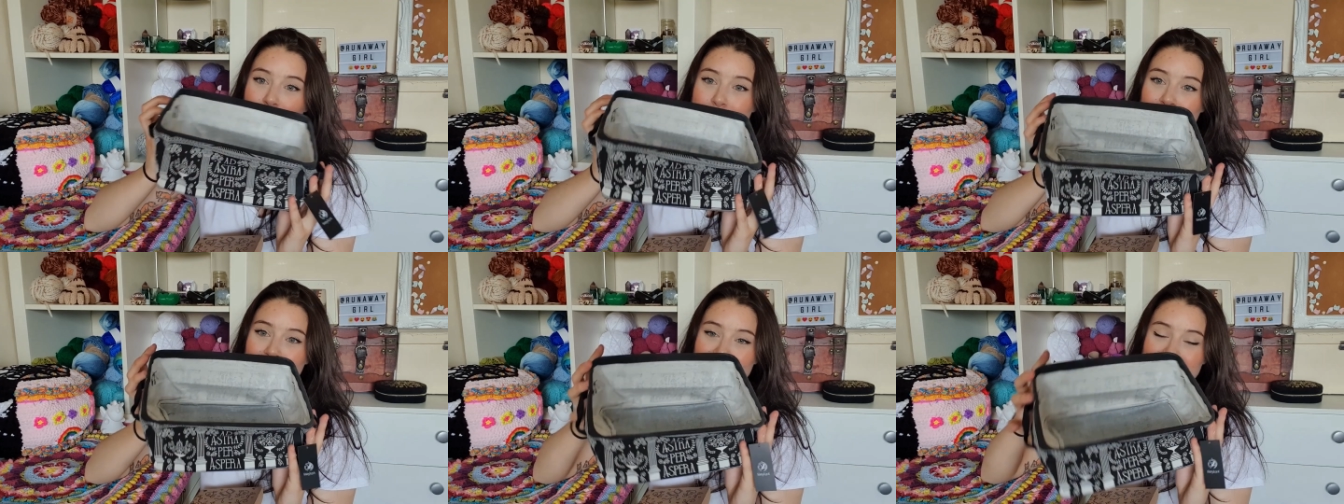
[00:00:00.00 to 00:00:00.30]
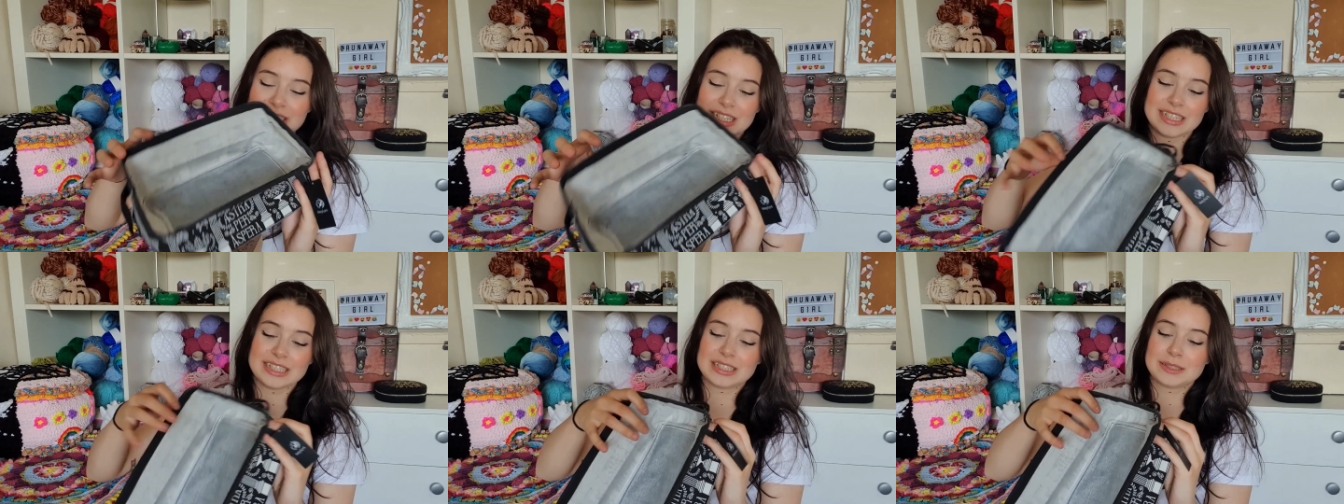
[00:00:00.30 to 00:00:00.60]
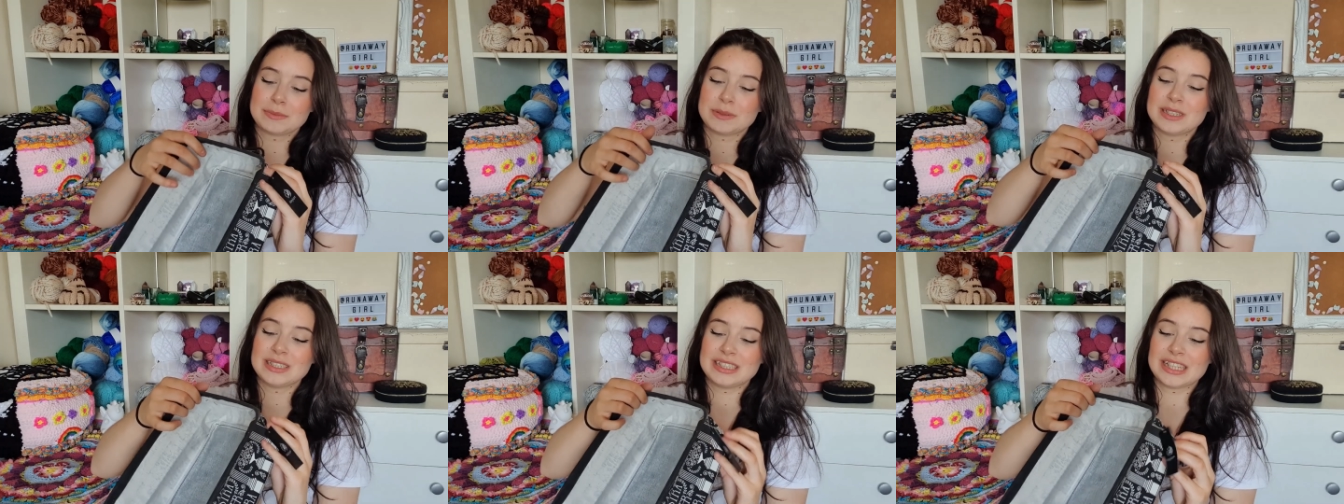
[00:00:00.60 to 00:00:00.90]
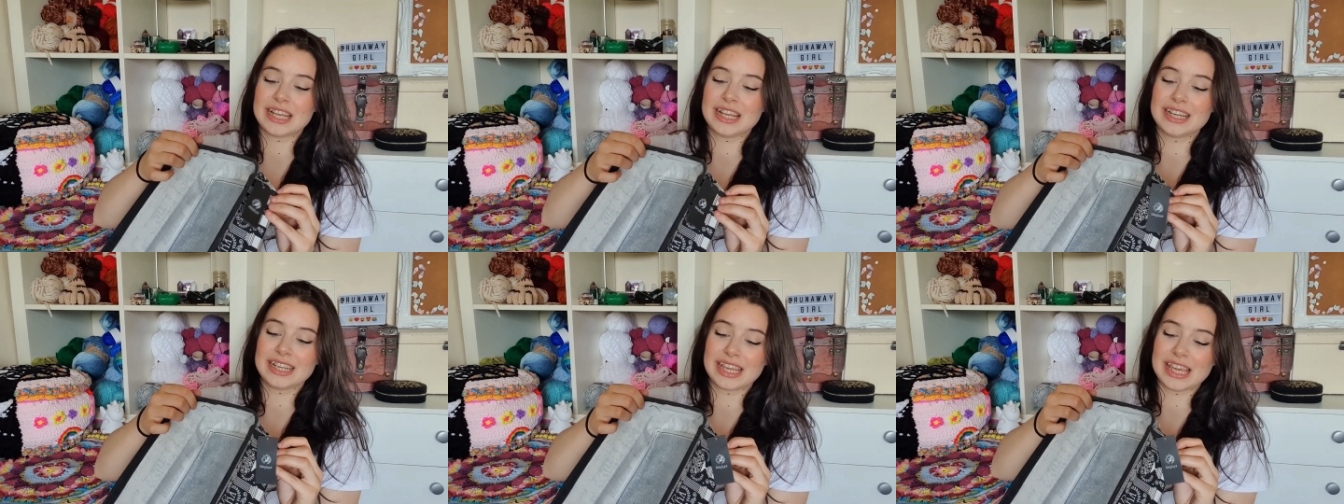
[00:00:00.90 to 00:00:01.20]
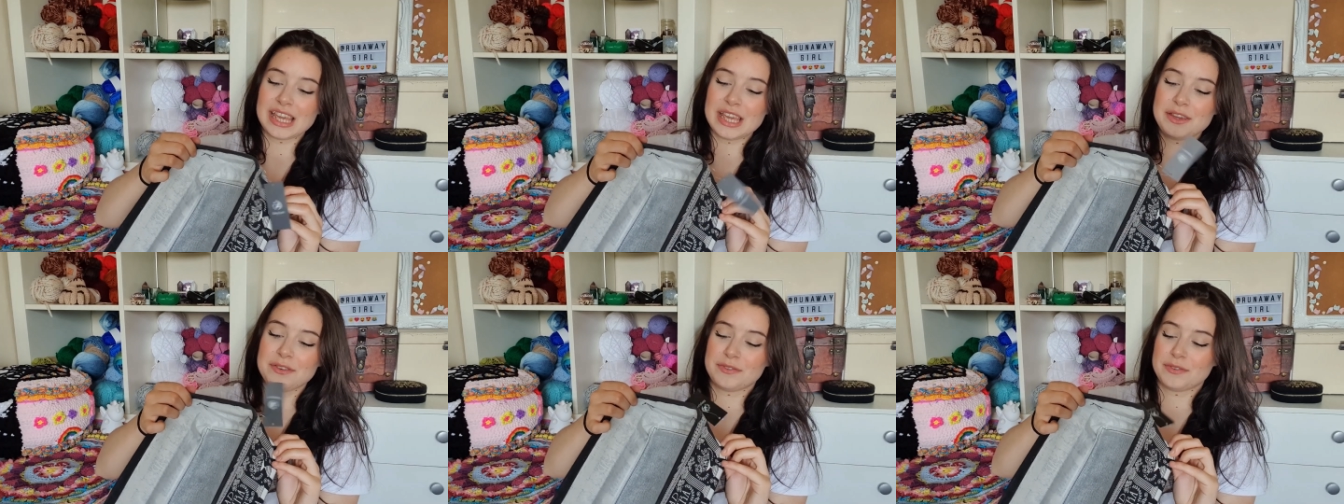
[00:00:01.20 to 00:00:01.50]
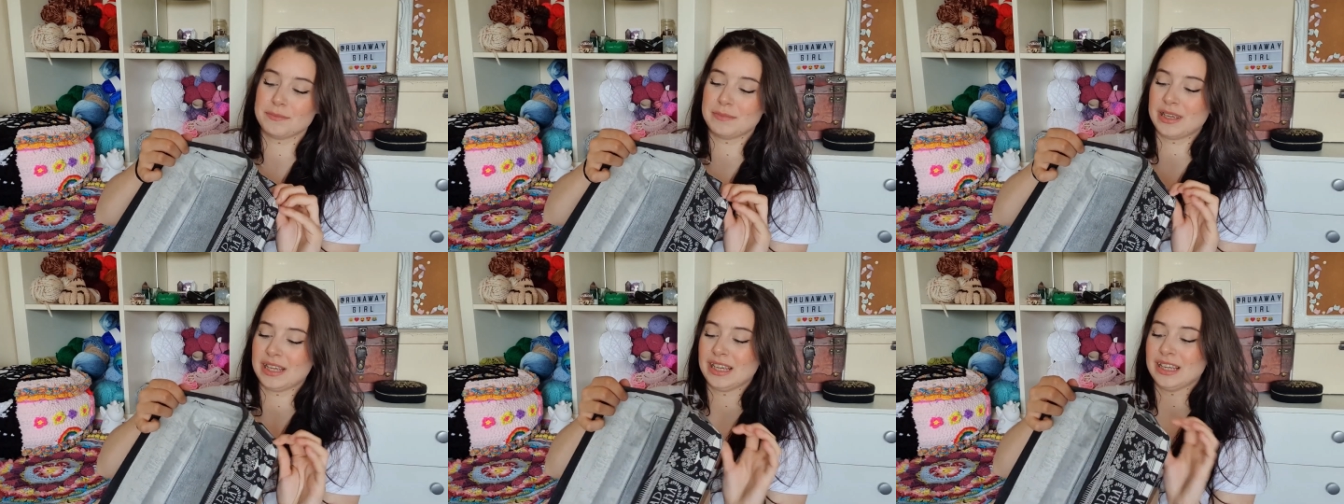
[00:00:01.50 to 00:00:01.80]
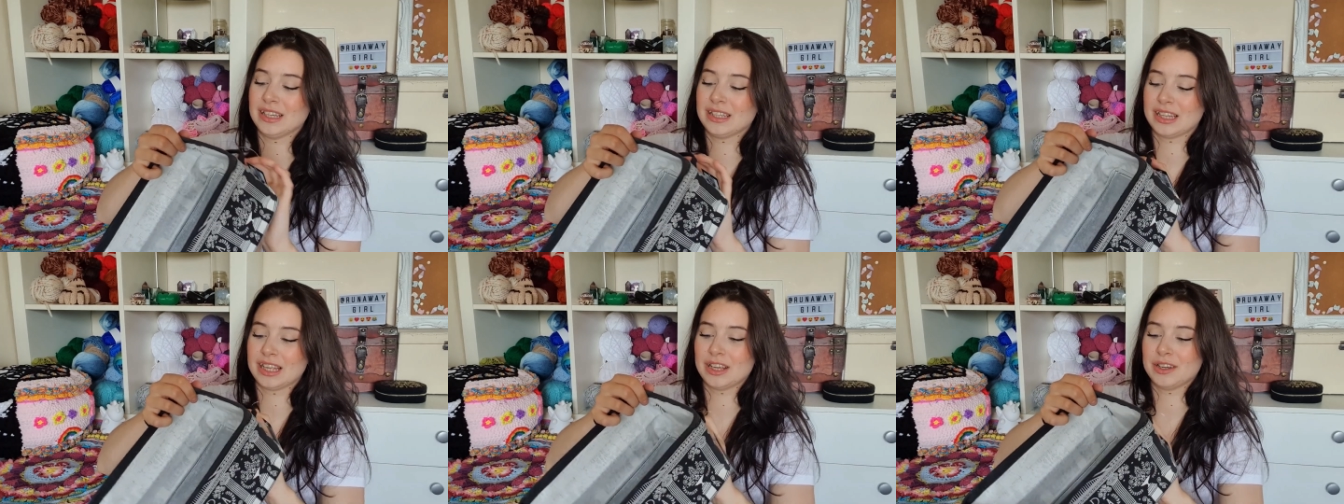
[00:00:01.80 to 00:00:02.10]
baskets because they are key for me.
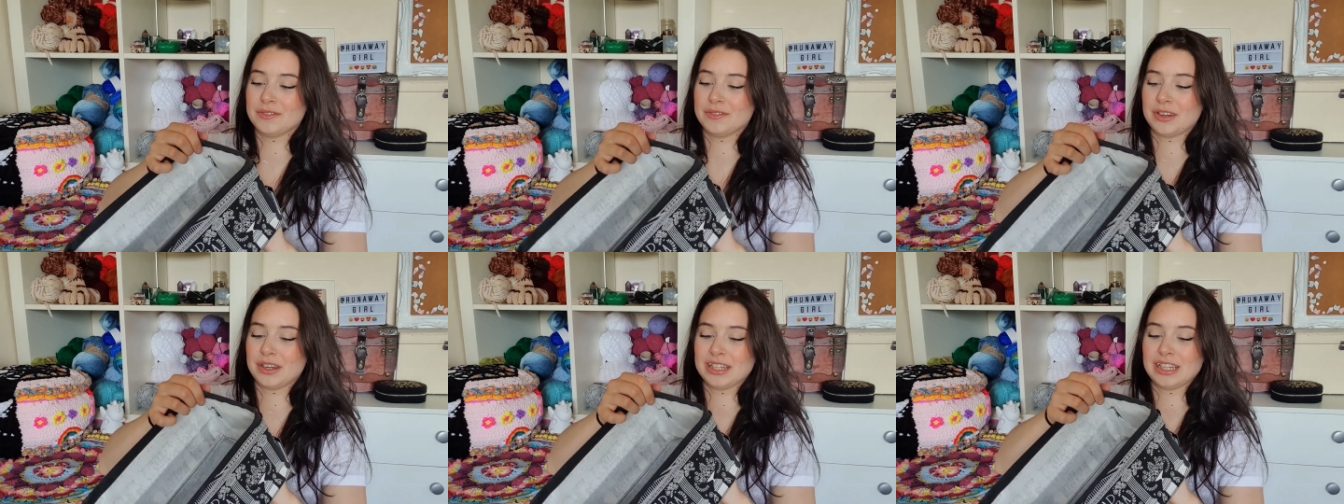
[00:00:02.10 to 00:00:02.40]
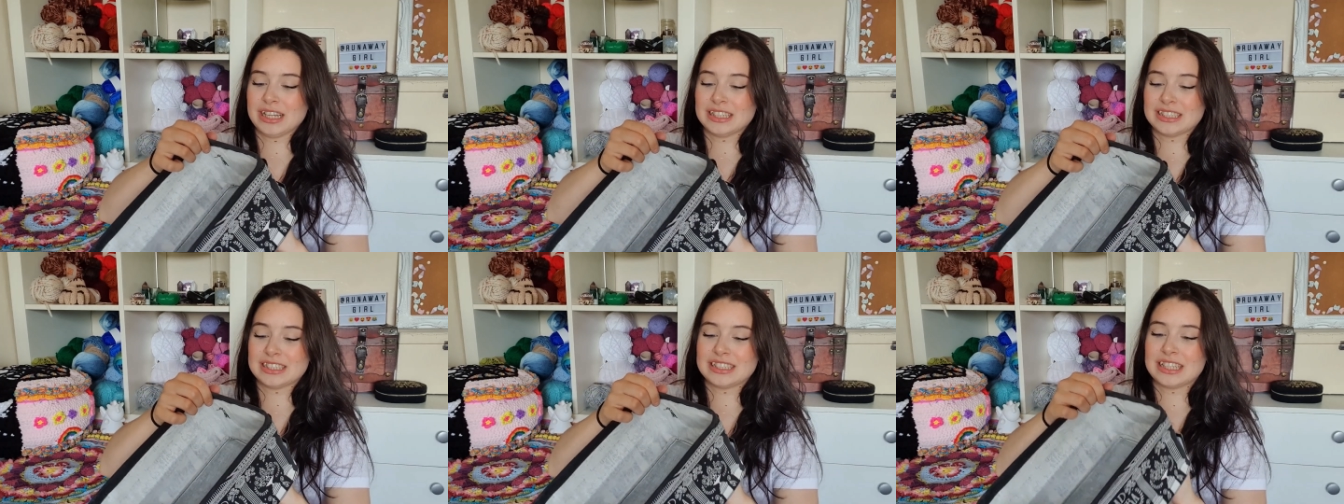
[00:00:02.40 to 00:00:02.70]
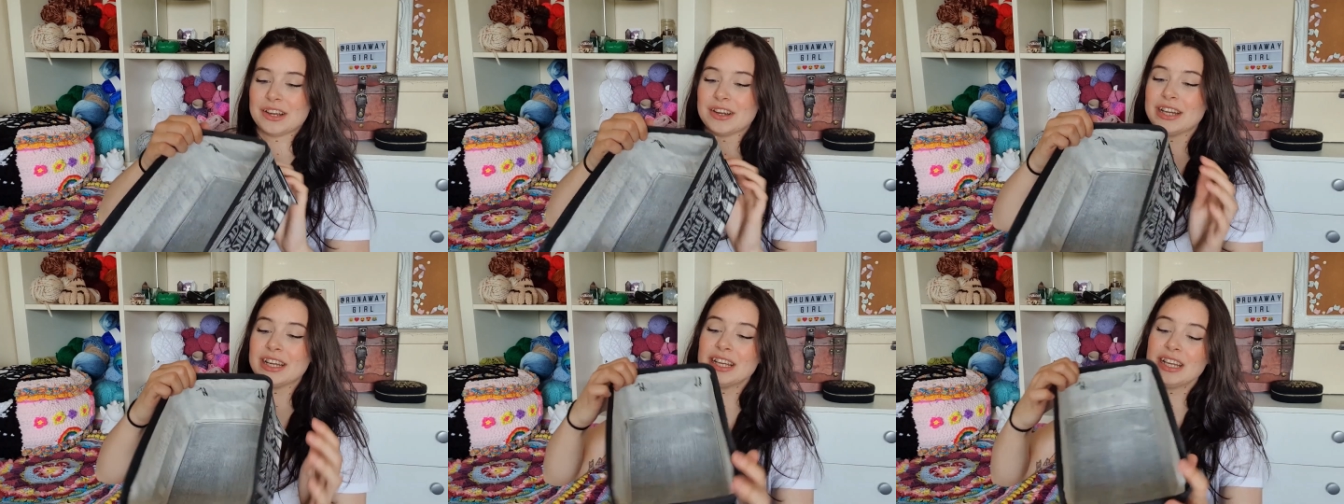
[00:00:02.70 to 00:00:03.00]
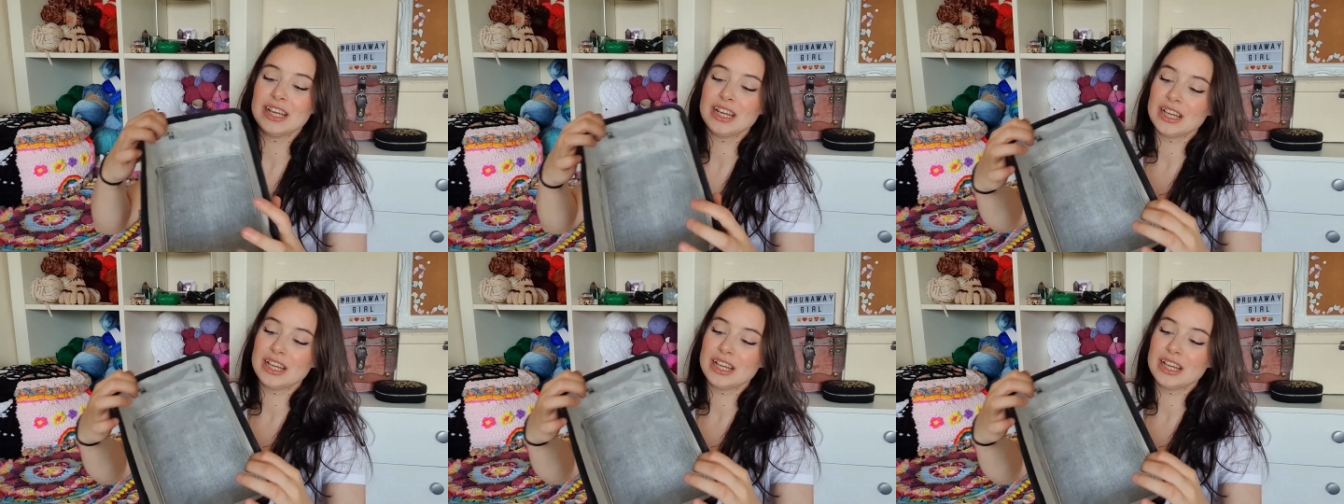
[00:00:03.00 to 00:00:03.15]
They are very necessary.